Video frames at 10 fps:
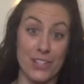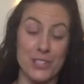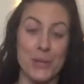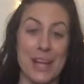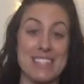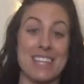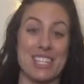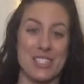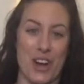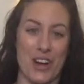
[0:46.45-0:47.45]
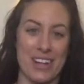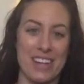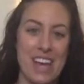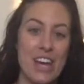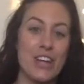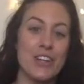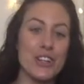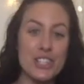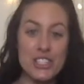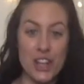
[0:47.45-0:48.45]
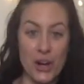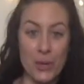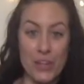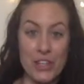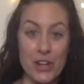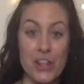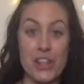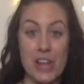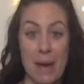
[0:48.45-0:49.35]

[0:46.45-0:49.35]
So let's get started. You're going to start with your thumb.